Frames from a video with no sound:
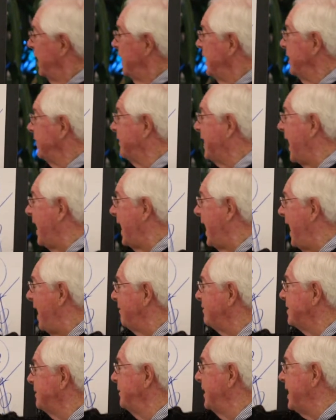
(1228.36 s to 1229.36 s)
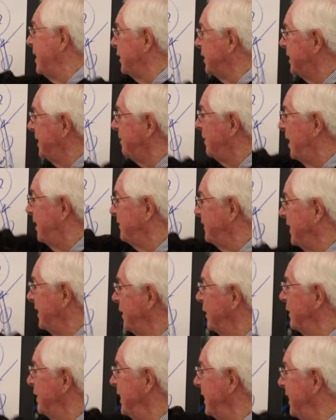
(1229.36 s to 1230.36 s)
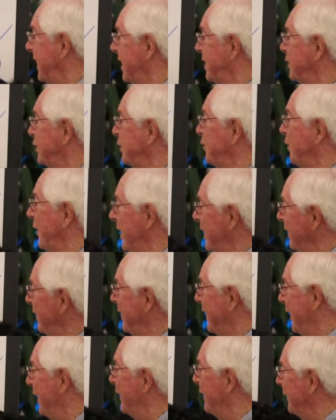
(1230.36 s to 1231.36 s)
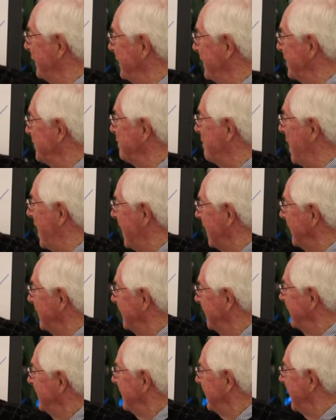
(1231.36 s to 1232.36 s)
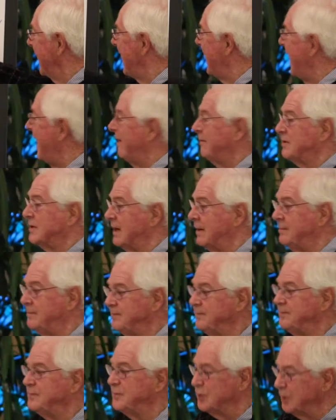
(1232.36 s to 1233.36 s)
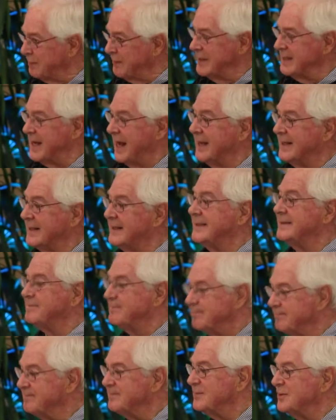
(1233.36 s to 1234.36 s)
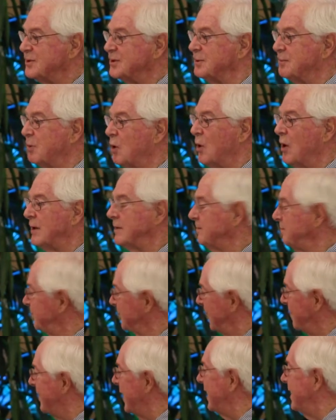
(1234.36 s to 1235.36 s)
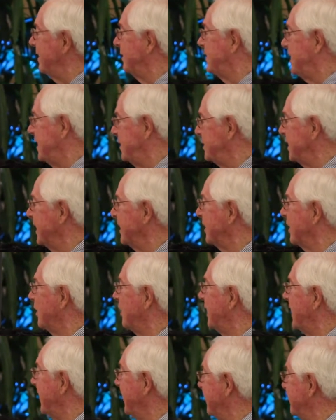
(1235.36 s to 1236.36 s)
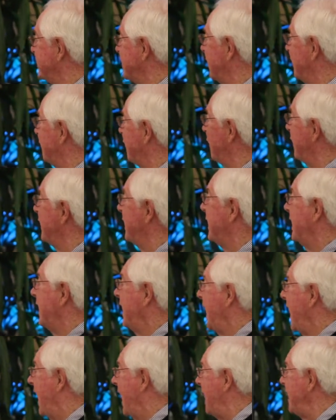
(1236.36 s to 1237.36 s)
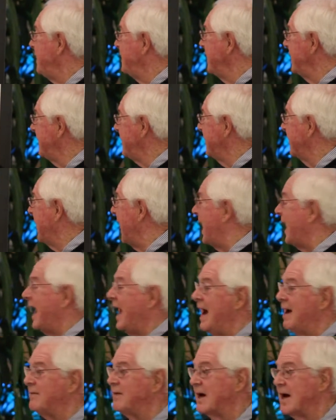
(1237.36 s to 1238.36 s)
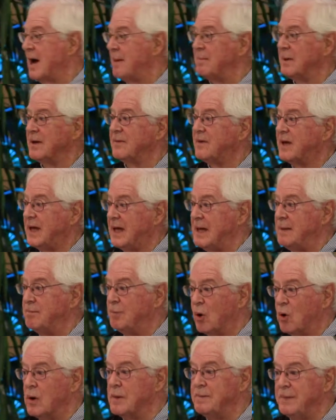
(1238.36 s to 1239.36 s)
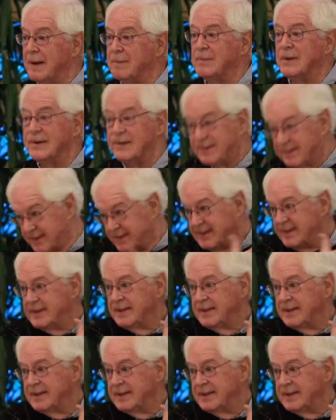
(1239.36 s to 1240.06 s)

You've got to have some leadership off the union, as you well know in this model. You've got to have some superintendent support, somebody in teaching and learning, and so forth. I think you've got to have a couple of key board members.